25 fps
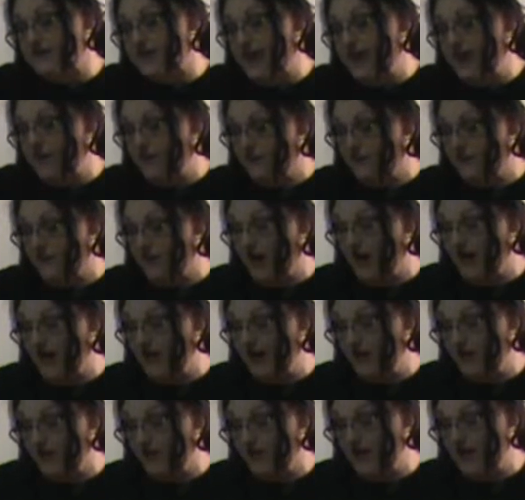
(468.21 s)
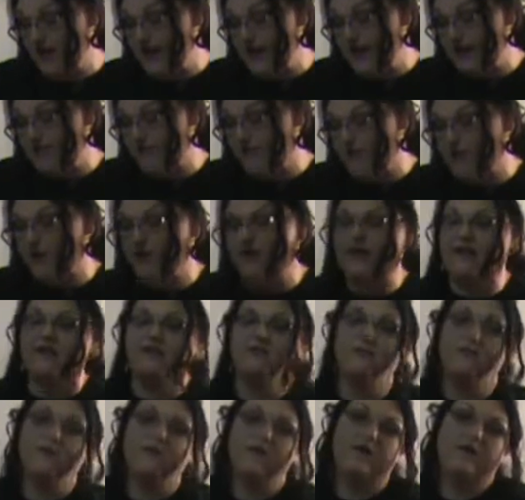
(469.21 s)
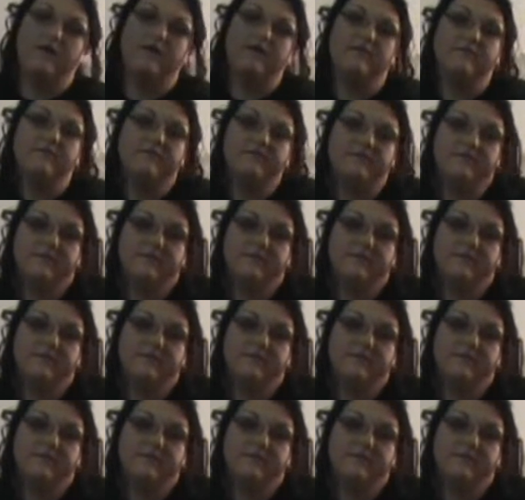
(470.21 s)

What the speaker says: now they're not healthy anymore. Guess what?